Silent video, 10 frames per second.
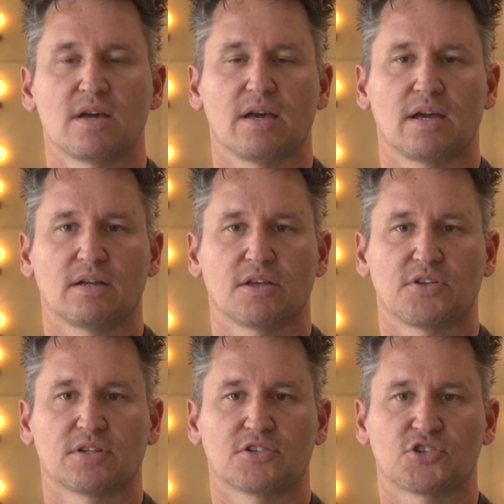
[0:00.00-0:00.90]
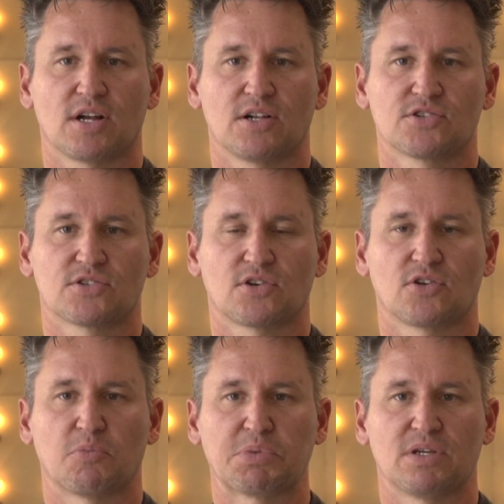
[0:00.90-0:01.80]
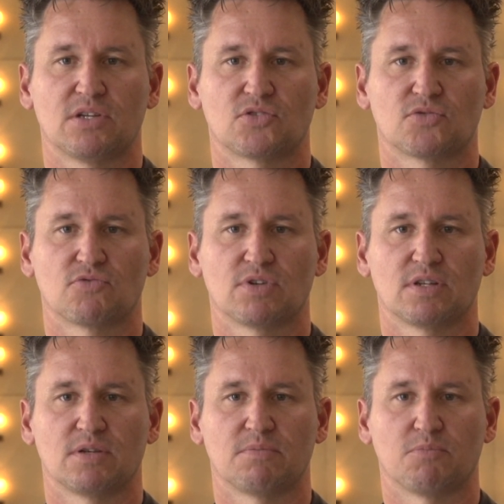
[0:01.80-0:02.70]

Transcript: and I think the challenge is going to be to really